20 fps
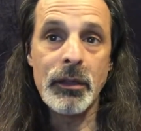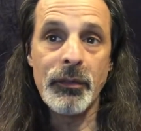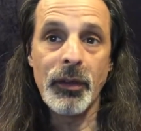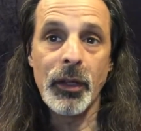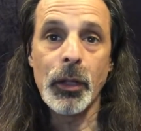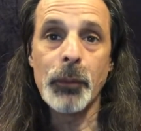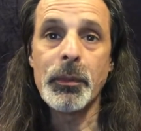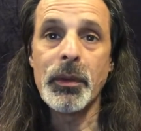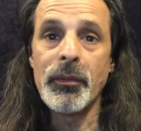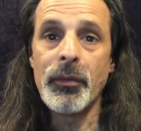
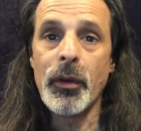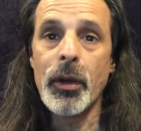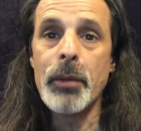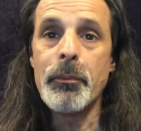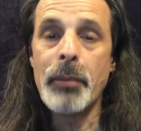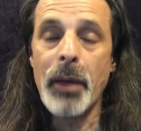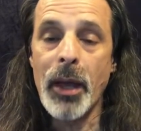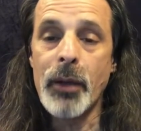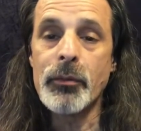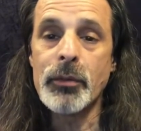developed a very
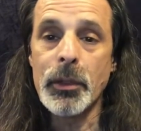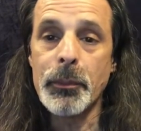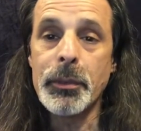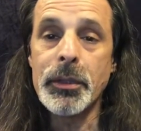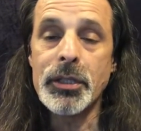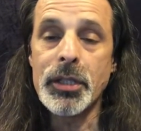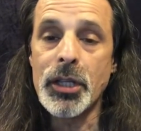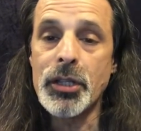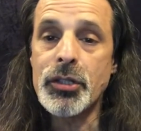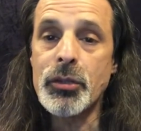bad
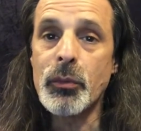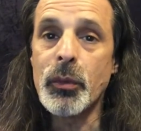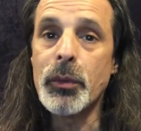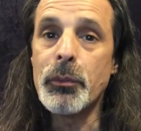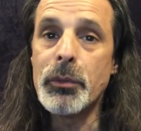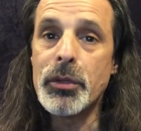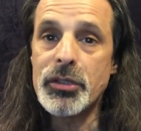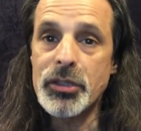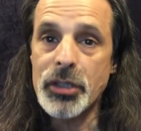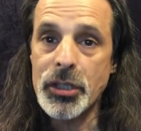reputation
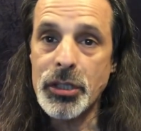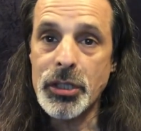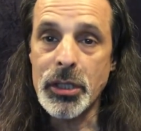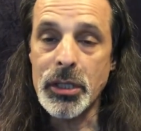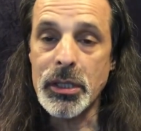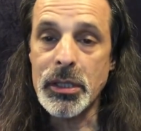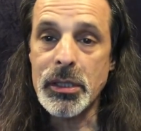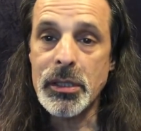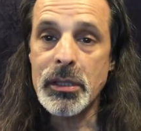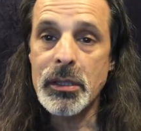with
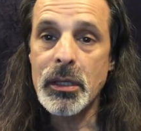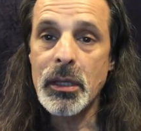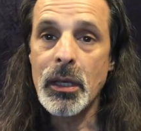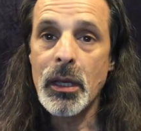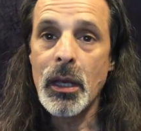musicians.